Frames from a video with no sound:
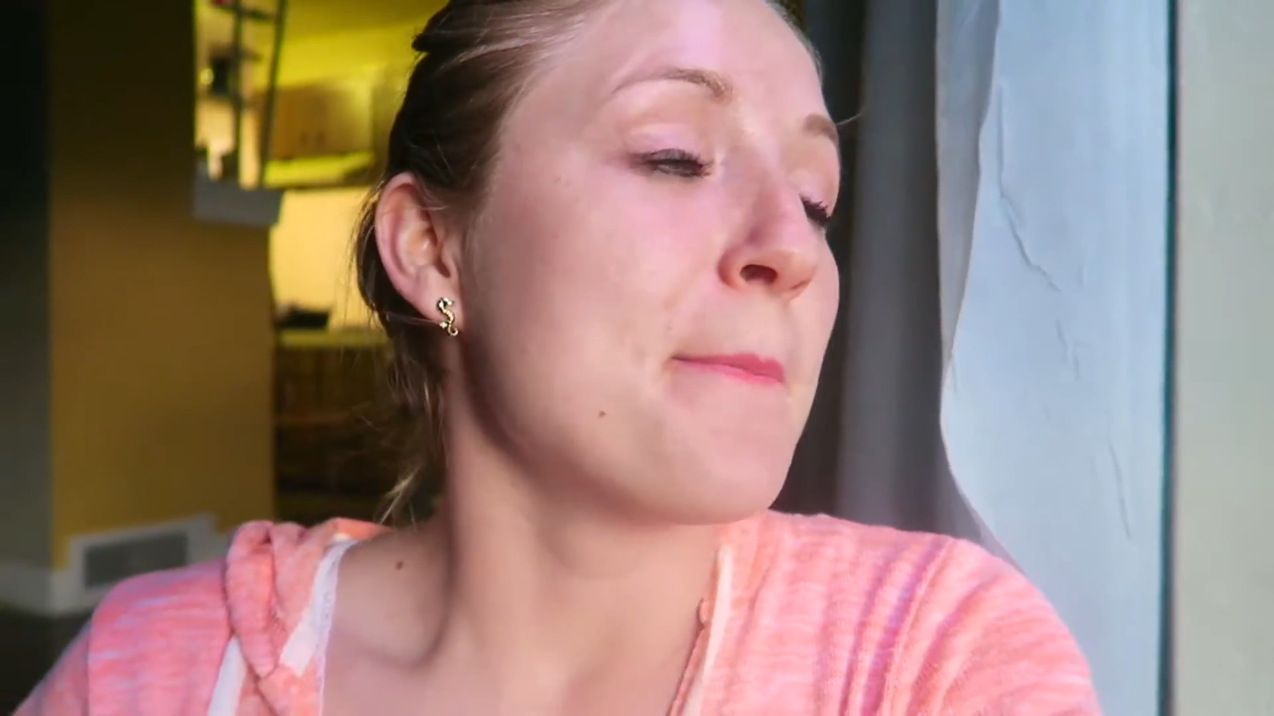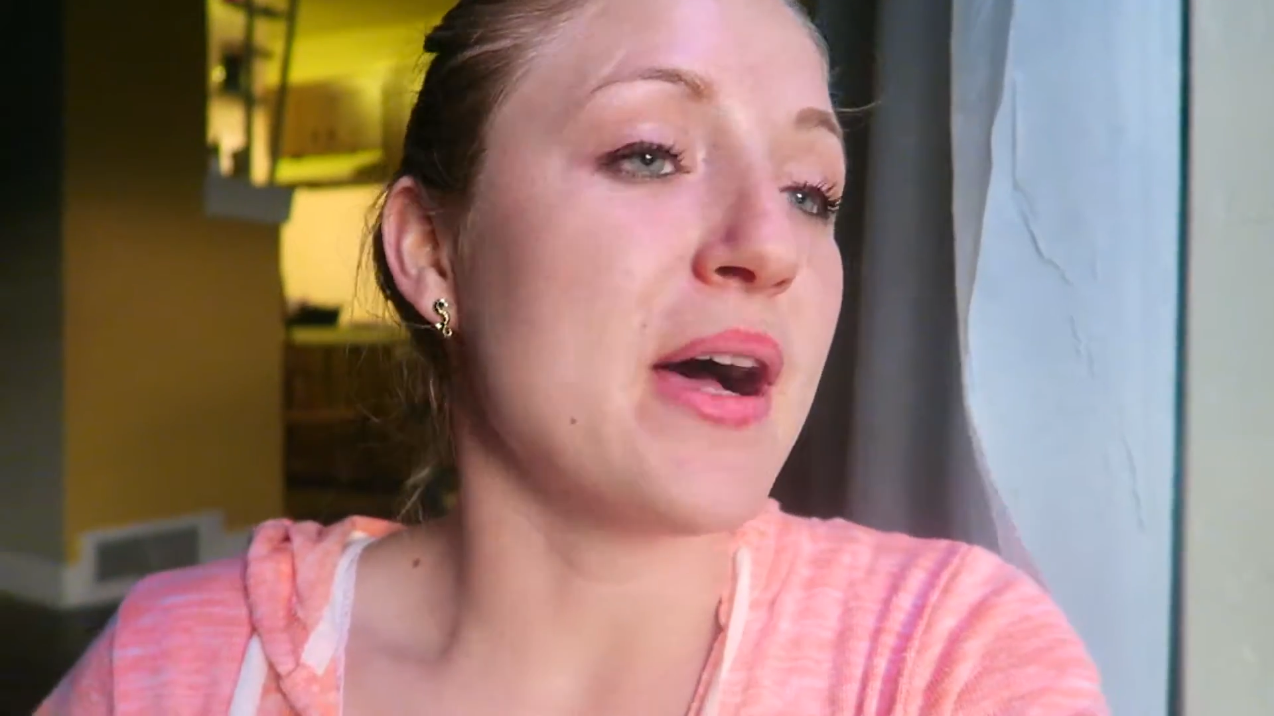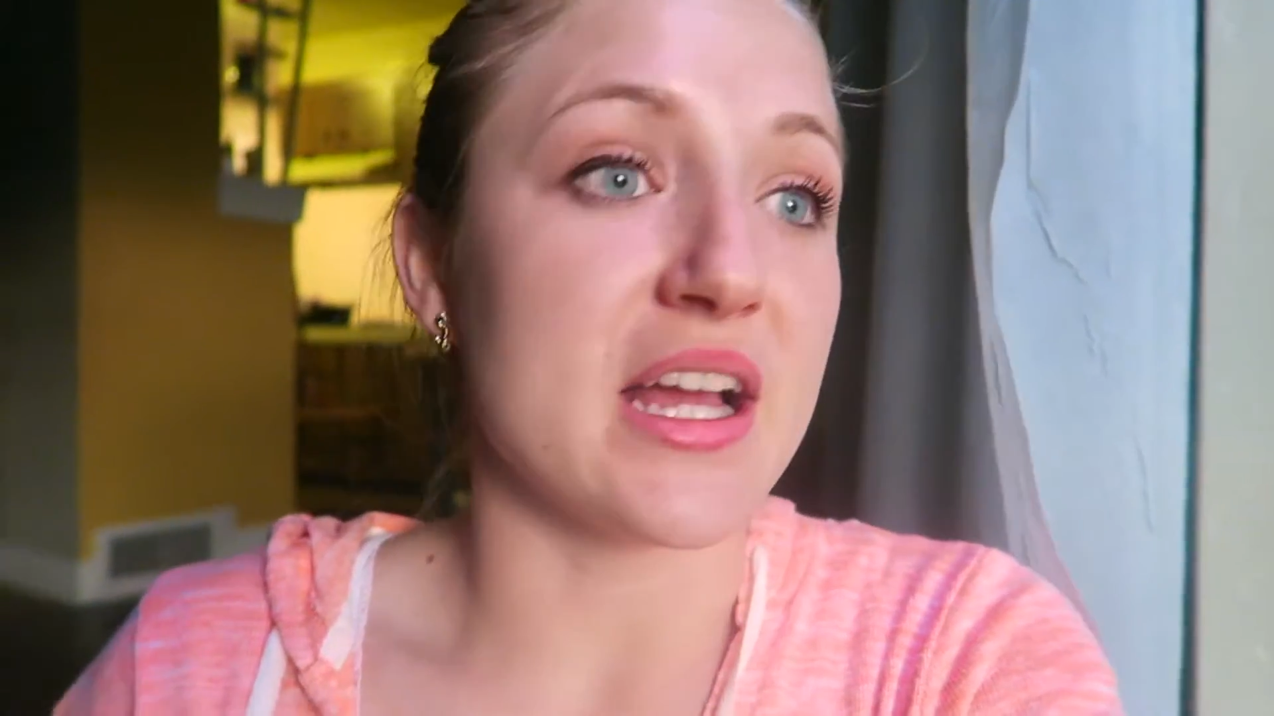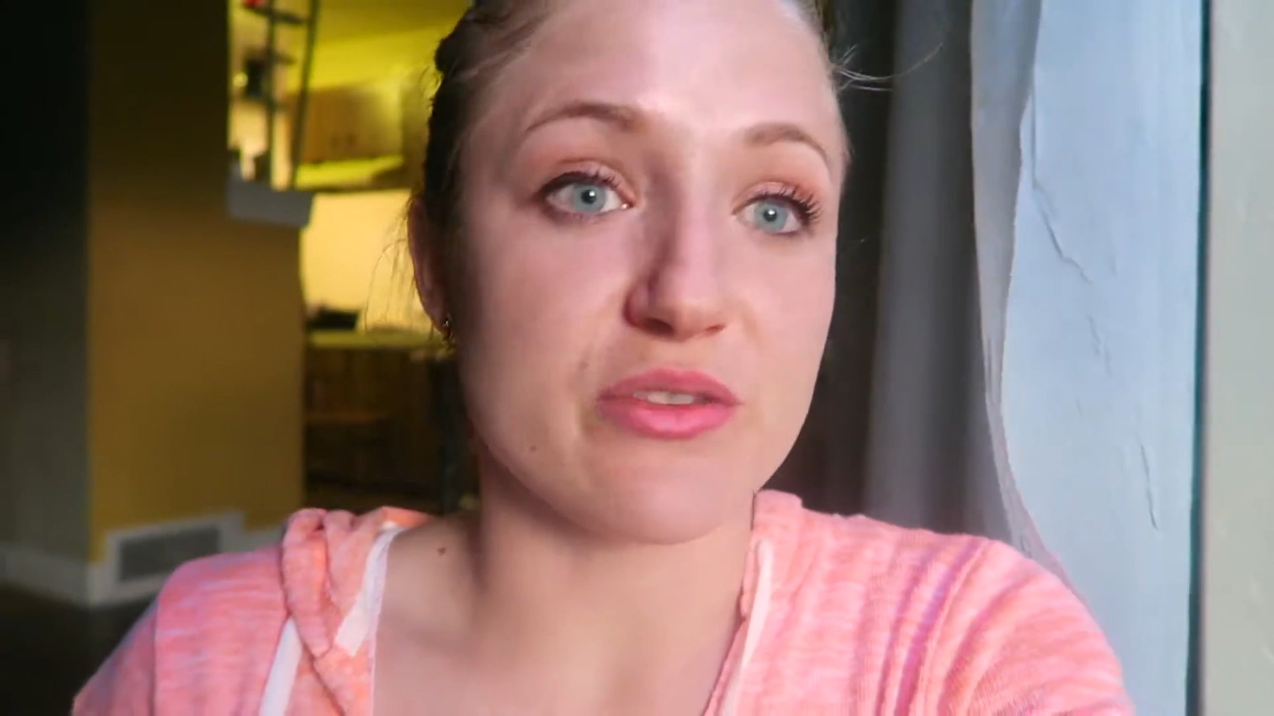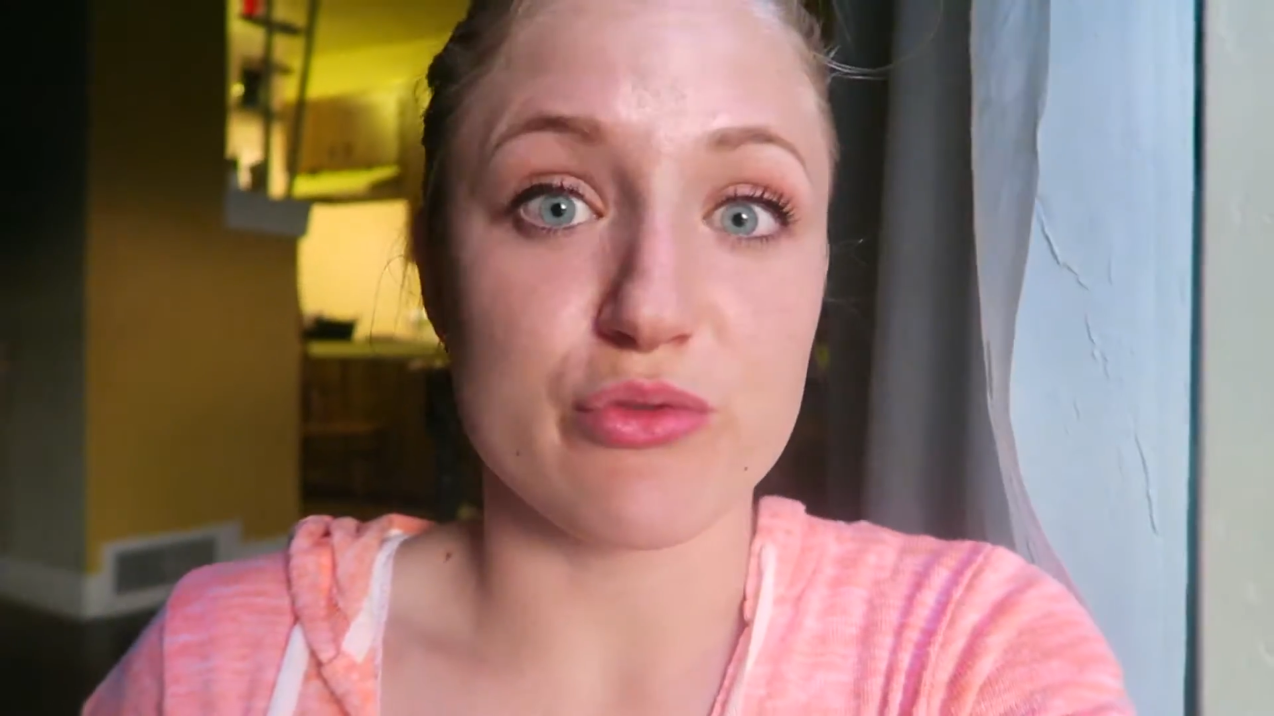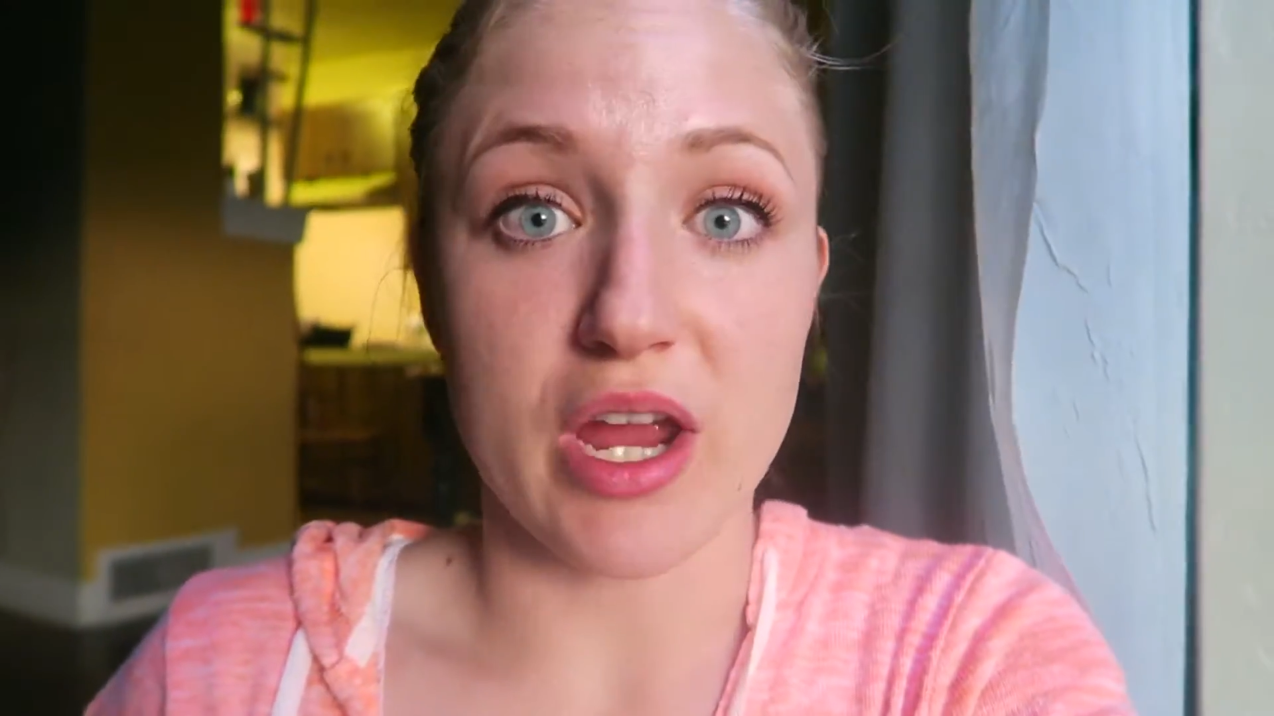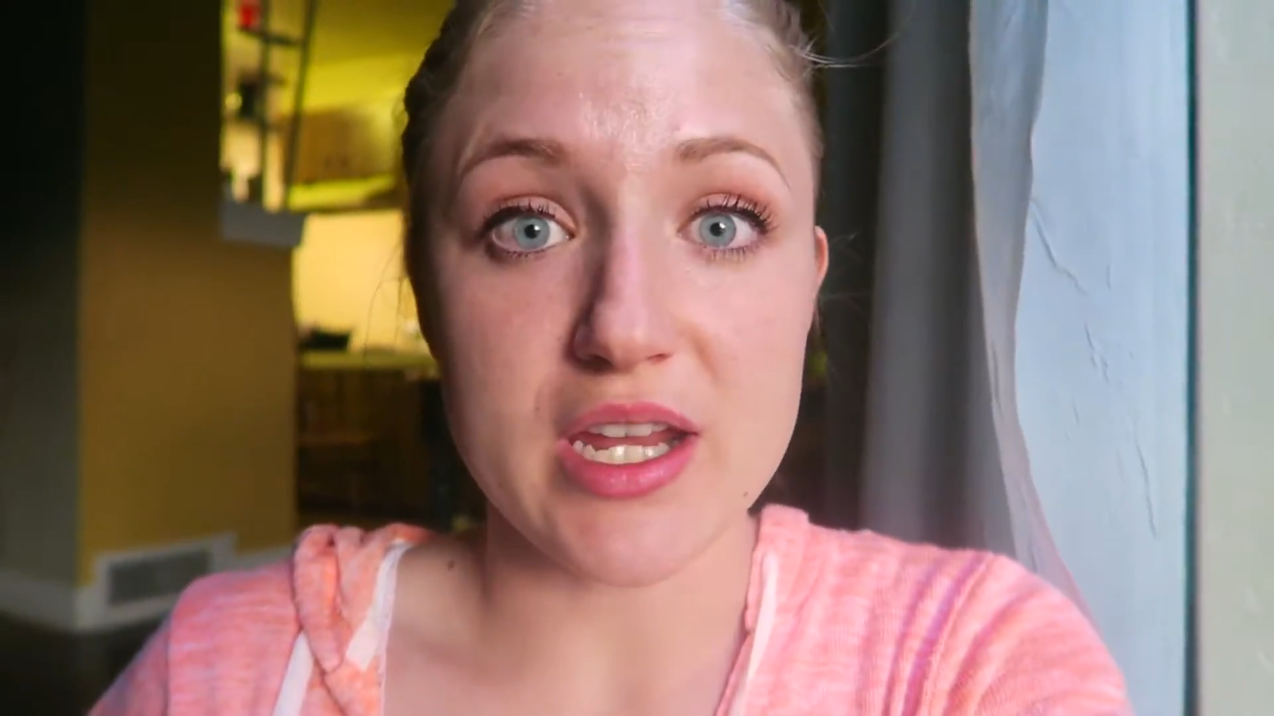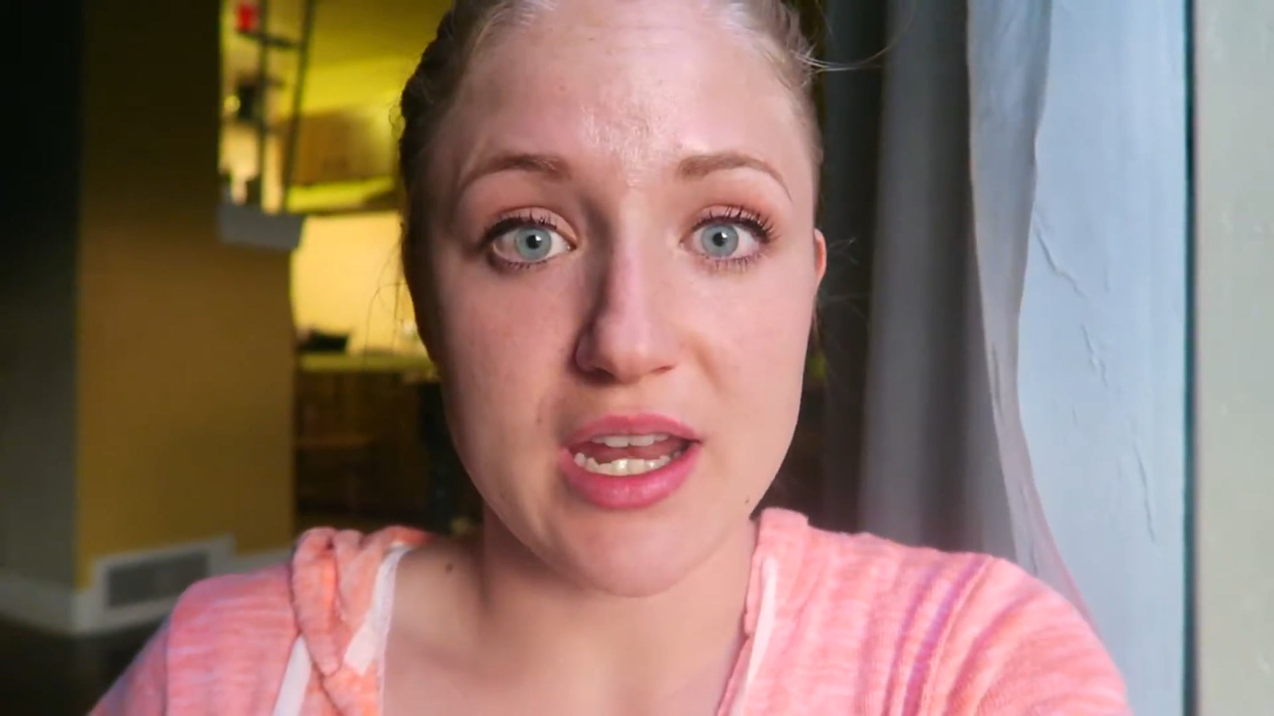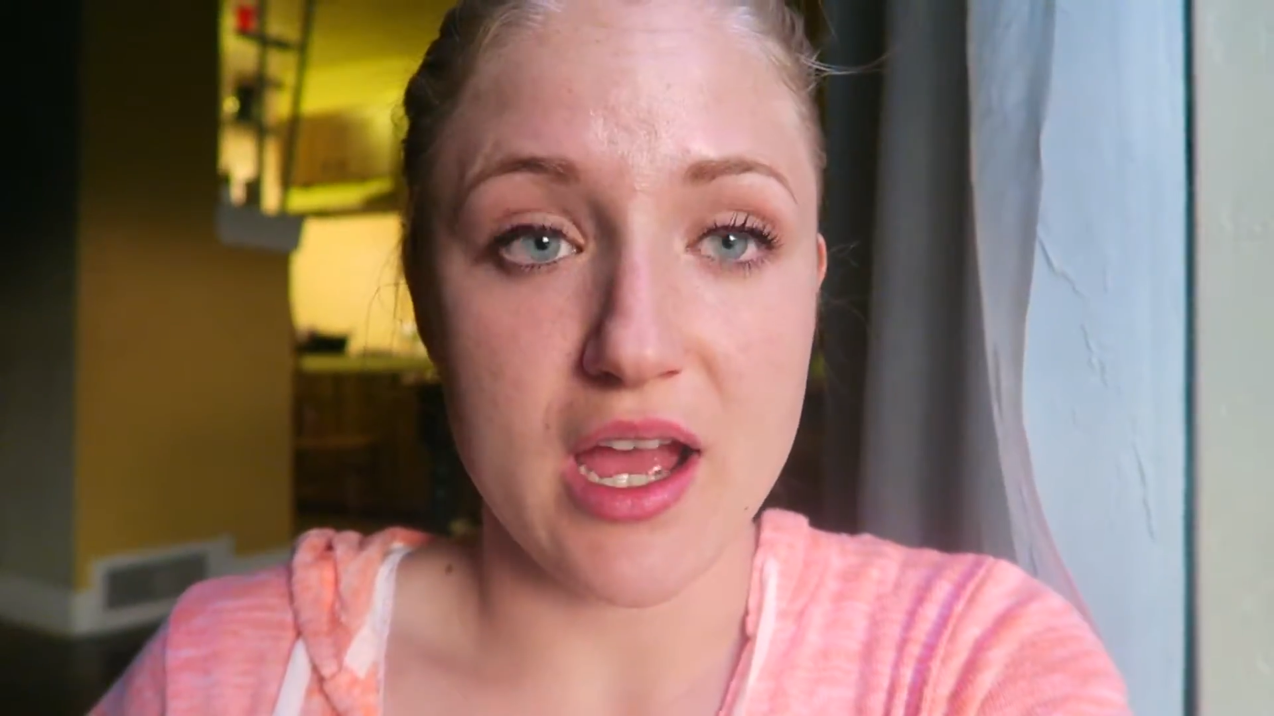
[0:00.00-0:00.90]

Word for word: But right